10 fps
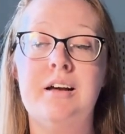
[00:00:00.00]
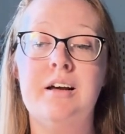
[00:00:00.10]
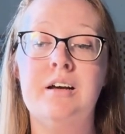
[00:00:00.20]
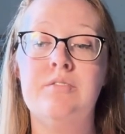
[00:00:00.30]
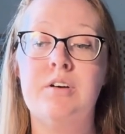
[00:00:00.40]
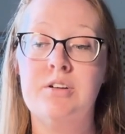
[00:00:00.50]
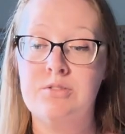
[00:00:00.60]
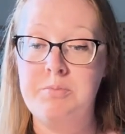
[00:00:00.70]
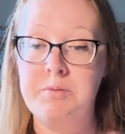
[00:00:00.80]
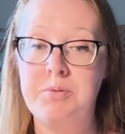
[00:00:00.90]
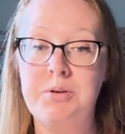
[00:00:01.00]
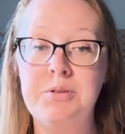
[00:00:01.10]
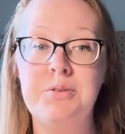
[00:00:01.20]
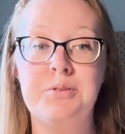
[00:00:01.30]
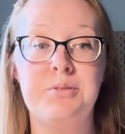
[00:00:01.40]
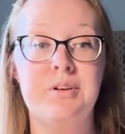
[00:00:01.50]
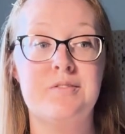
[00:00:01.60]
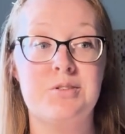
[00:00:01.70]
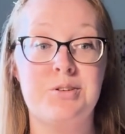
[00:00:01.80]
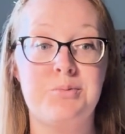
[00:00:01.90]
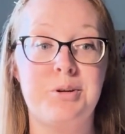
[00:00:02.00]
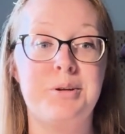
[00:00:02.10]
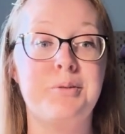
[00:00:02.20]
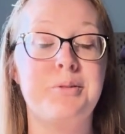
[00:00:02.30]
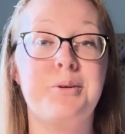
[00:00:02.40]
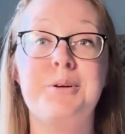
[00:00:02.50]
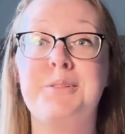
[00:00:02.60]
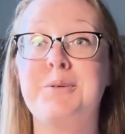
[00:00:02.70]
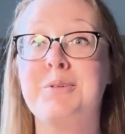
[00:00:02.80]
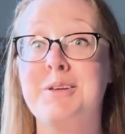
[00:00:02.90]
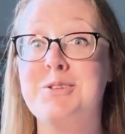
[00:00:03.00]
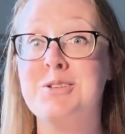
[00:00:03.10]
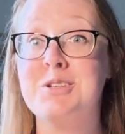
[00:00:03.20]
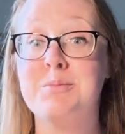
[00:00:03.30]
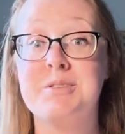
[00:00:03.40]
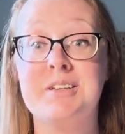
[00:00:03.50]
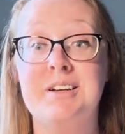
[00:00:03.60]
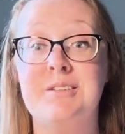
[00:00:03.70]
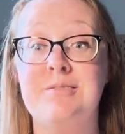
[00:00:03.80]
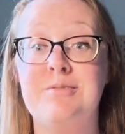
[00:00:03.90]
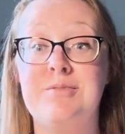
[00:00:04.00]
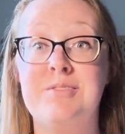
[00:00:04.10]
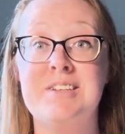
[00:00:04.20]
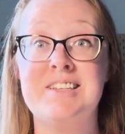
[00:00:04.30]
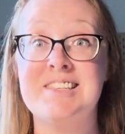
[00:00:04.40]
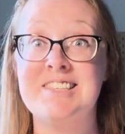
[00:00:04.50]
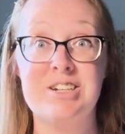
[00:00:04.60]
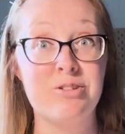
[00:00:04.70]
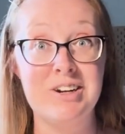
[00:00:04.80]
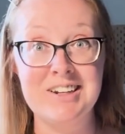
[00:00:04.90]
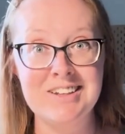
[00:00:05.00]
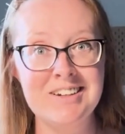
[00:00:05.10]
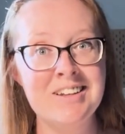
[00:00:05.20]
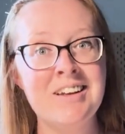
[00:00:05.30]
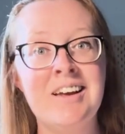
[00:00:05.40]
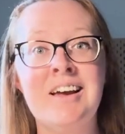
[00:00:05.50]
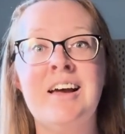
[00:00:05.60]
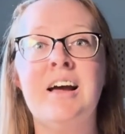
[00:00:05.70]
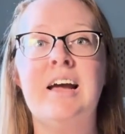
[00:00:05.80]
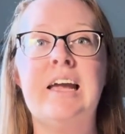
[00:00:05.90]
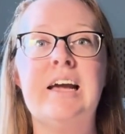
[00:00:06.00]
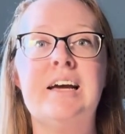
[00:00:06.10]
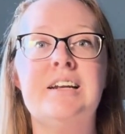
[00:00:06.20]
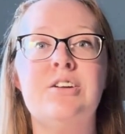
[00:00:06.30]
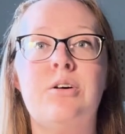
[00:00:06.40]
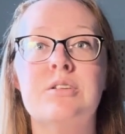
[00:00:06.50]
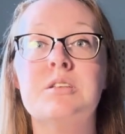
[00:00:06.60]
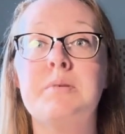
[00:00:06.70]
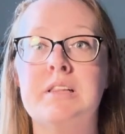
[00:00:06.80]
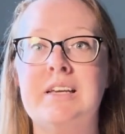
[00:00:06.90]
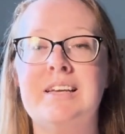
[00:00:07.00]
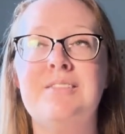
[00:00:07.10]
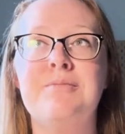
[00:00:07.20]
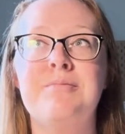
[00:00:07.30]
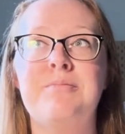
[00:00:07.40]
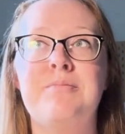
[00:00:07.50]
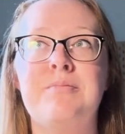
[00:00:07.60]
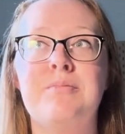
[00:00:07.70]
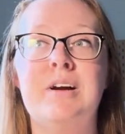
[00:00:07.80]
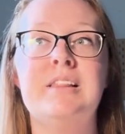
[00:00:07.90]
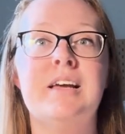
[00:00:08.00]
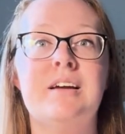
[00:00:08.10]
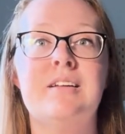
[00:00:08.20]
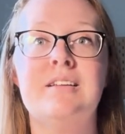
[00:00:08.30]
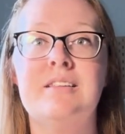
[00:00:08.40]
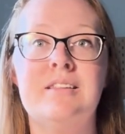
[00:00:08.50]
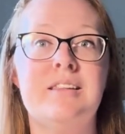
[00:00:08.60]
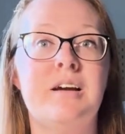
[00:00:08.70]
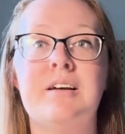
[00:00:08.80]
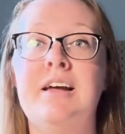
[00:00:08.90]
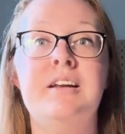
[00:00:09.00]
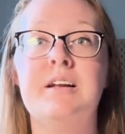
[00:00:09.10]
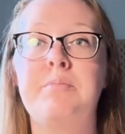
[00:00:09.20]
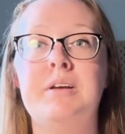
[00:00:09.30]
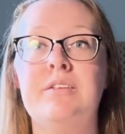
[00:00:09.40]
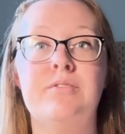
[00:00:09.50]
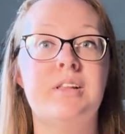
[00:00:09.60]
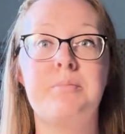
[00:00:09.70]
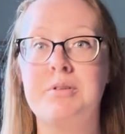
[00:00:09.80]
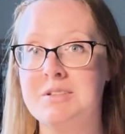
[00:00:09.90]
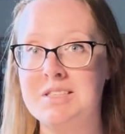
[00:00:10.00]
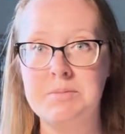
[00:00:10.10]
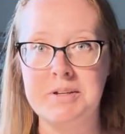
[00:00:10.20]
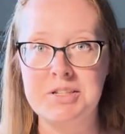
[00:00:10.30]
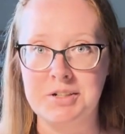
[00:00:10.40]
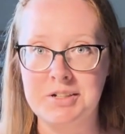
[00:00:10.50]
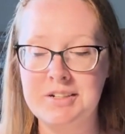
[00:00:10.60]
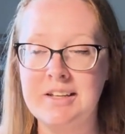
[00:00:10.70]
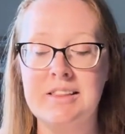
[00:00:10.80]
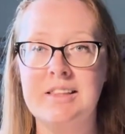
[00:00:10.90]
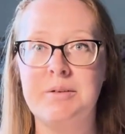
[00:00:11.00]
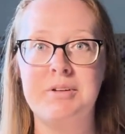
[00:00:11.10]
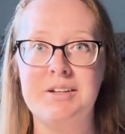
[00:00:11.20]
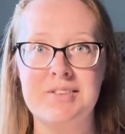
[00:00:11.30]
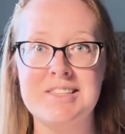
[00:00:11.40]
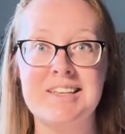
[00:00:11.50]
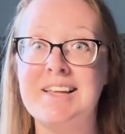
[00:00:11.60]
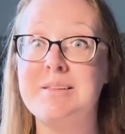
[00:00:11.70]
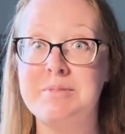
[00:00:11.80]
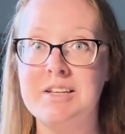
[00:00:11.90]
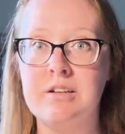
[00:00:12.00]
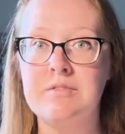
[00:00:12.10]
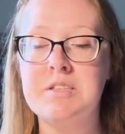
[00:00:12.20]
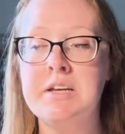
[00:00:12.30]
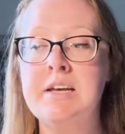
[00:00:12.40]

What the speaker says: of other people who have started working with her and their relationships kind of disintegrated. And ultimately, right, that ended up being for that person's best good. And they would even say that themselves.